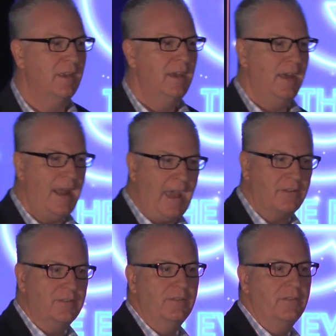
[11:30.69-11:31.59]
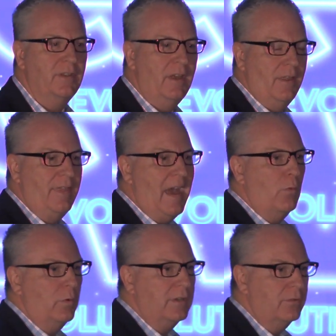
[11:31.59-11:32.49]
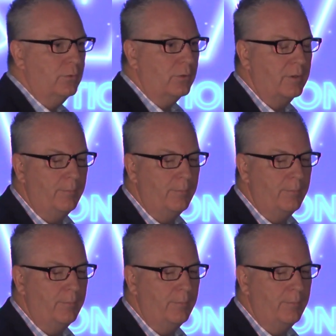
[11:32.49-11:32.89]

and actions that we took.